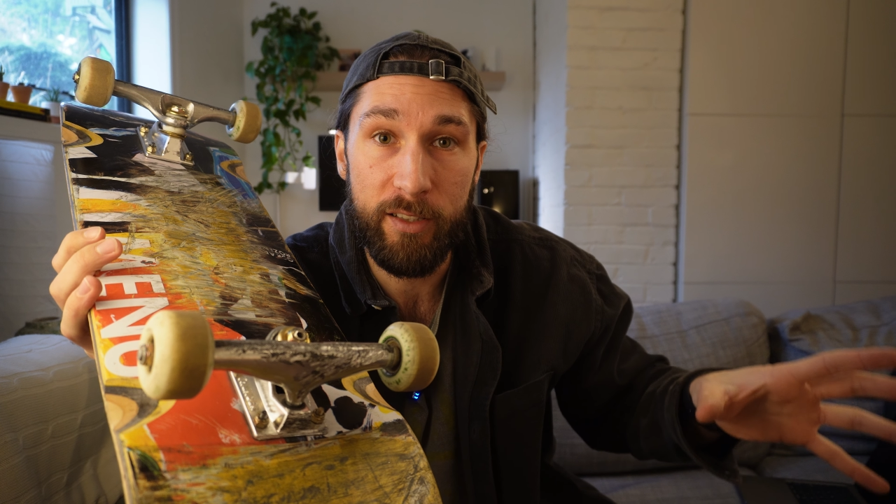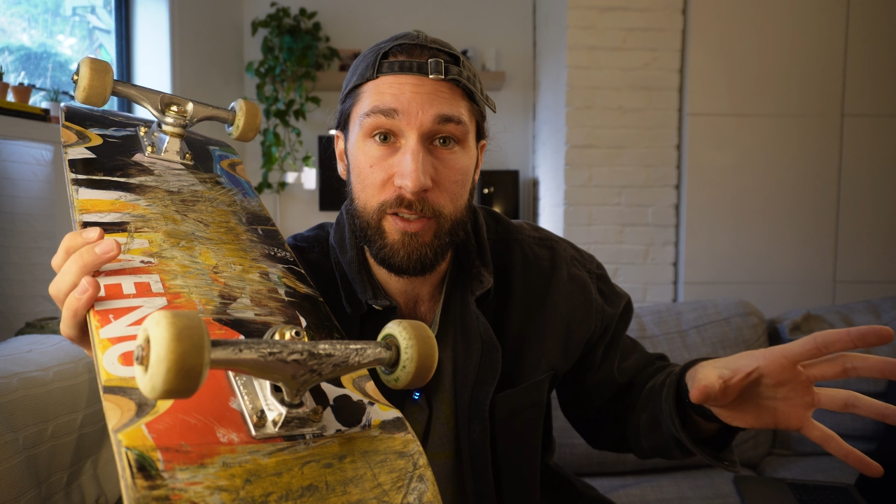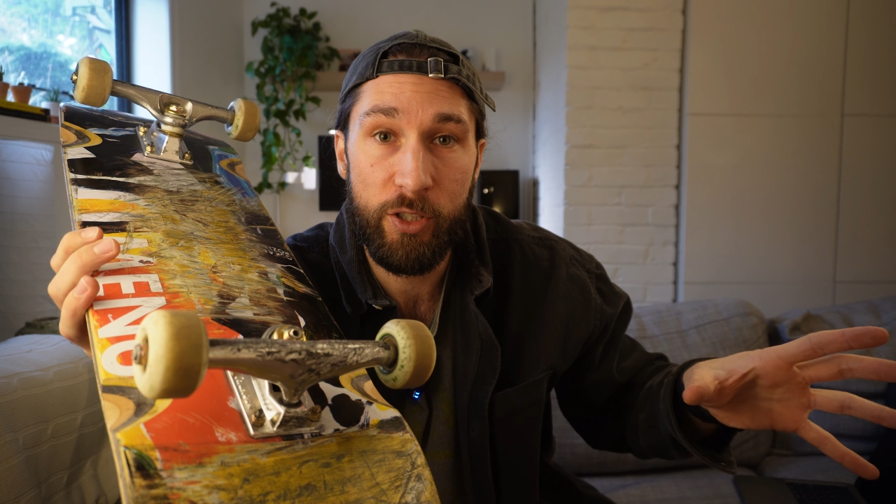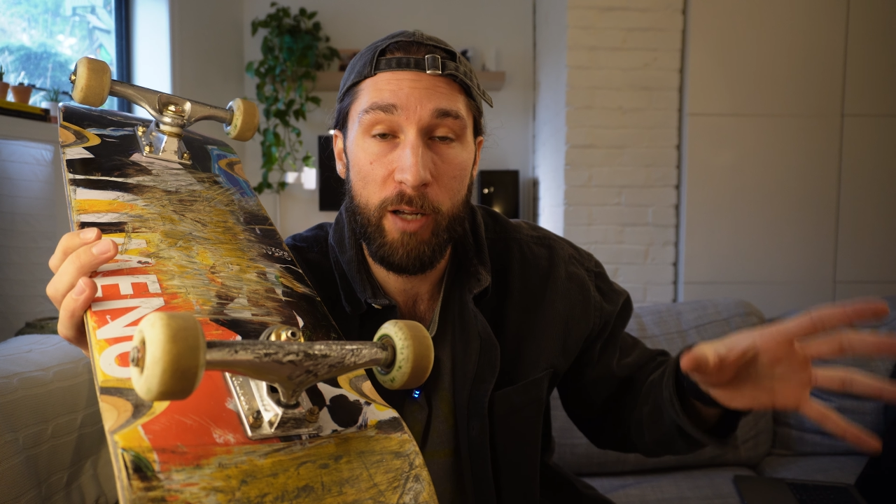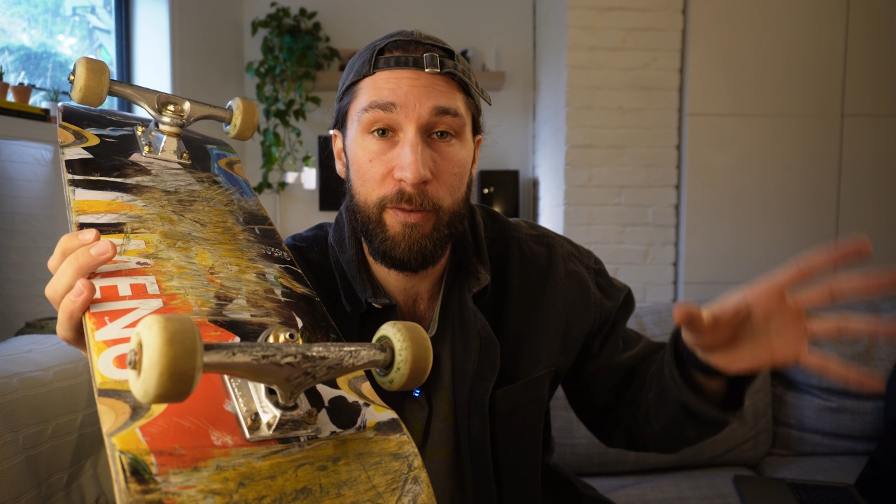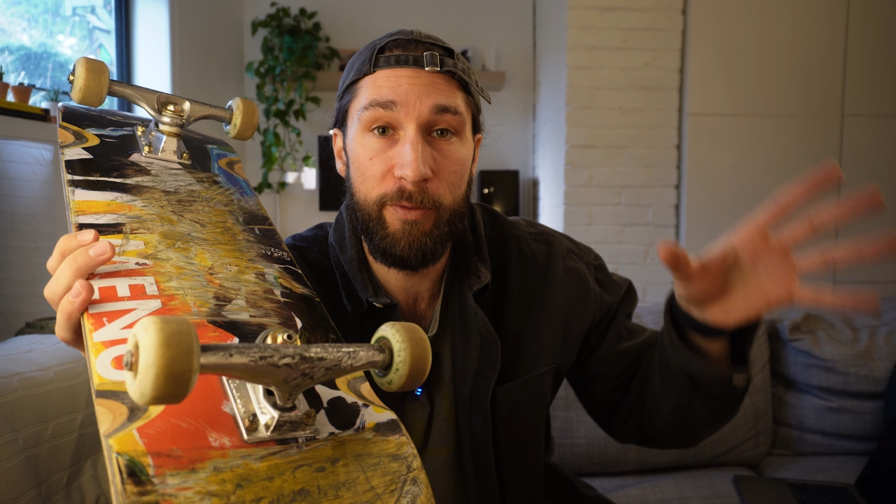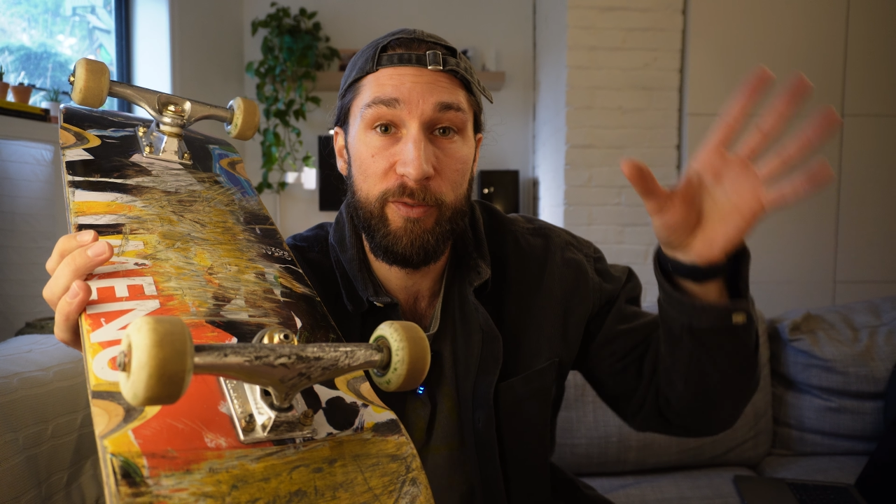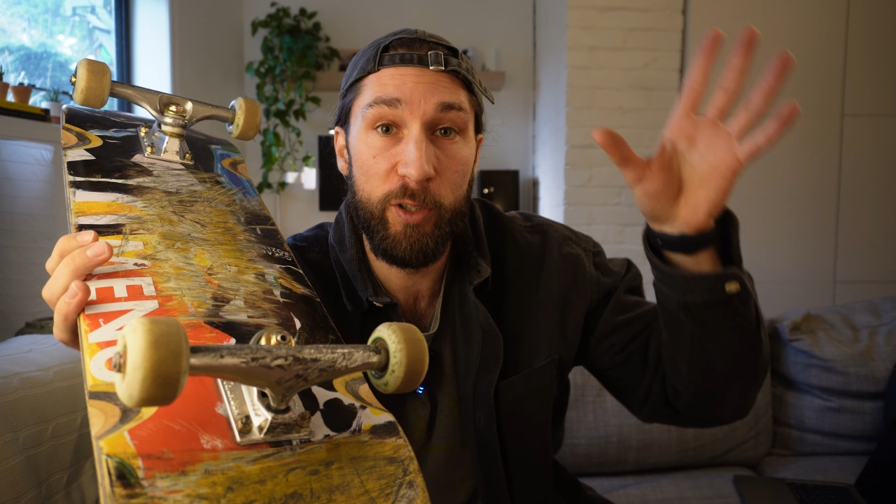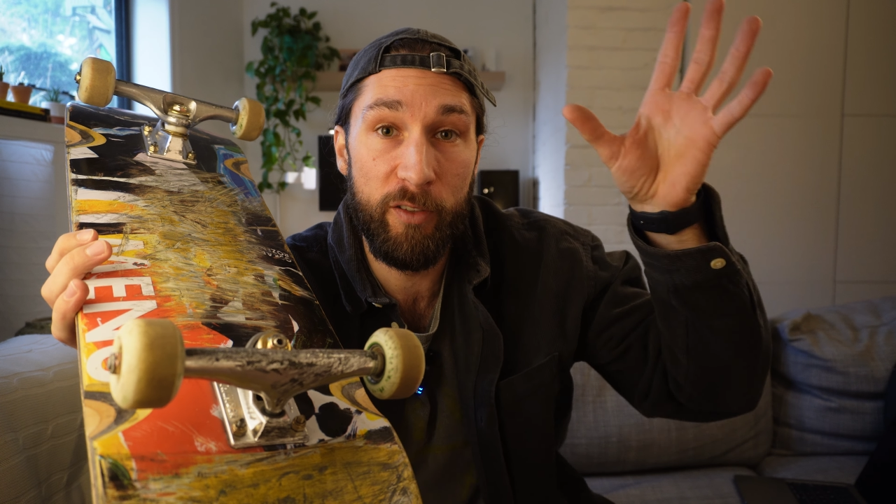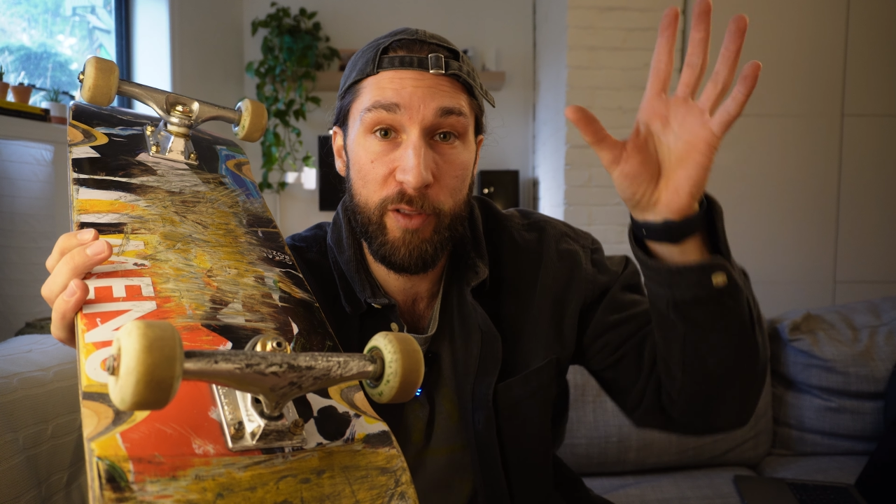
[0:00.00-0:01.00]
a shelf
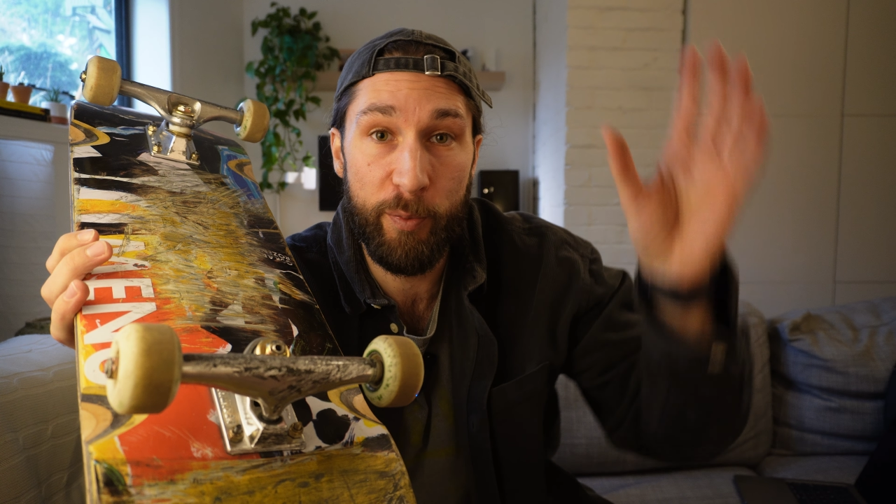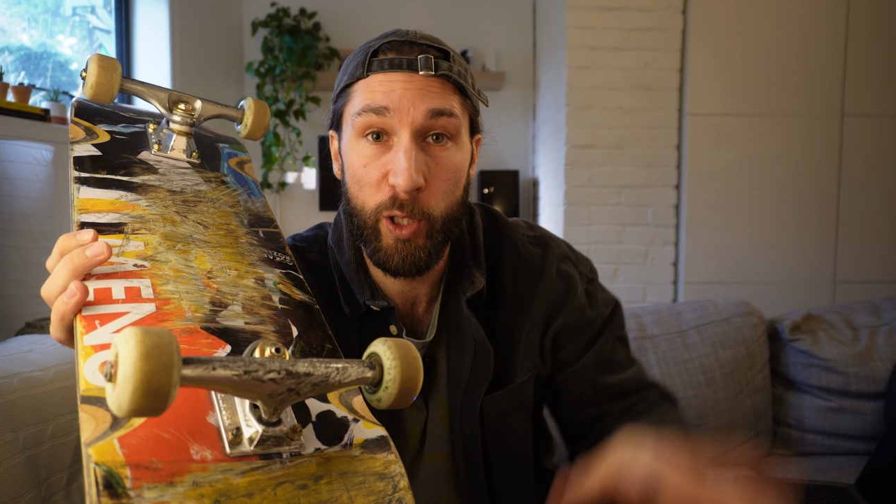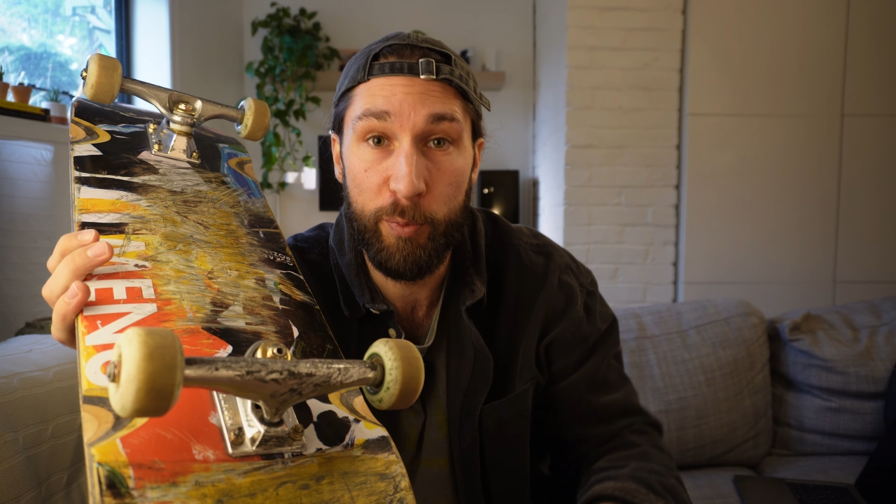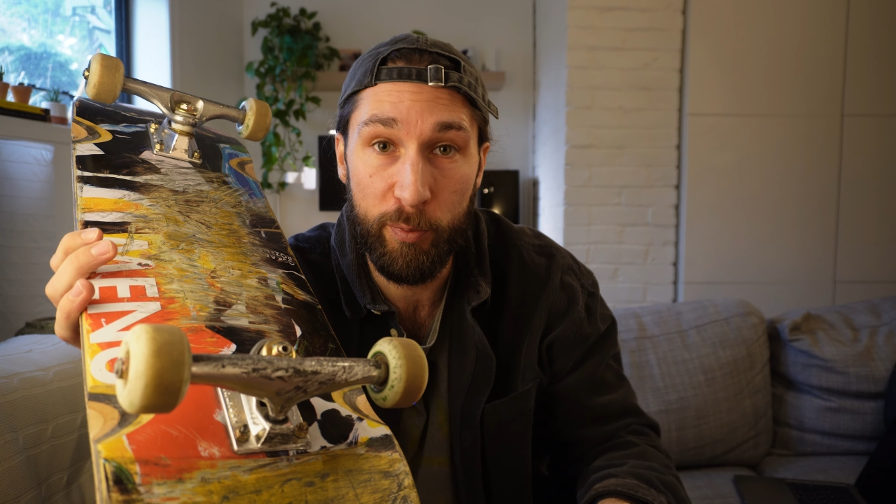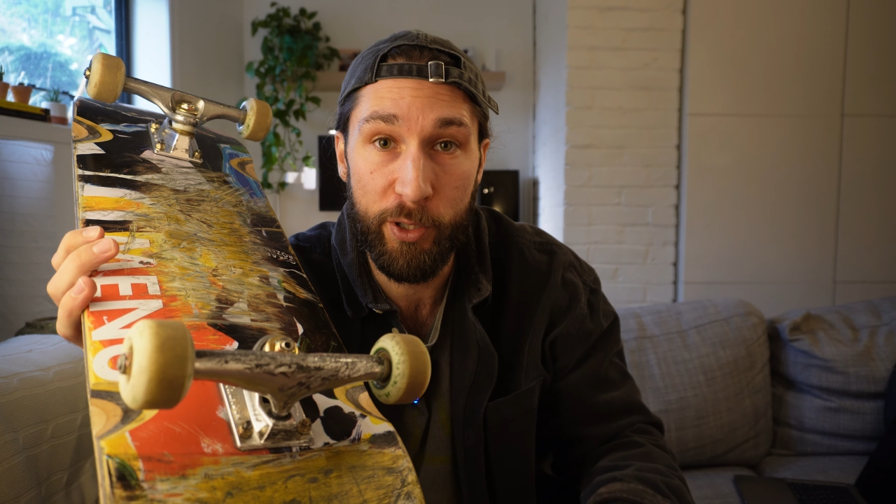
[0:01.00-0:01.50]
full of the purple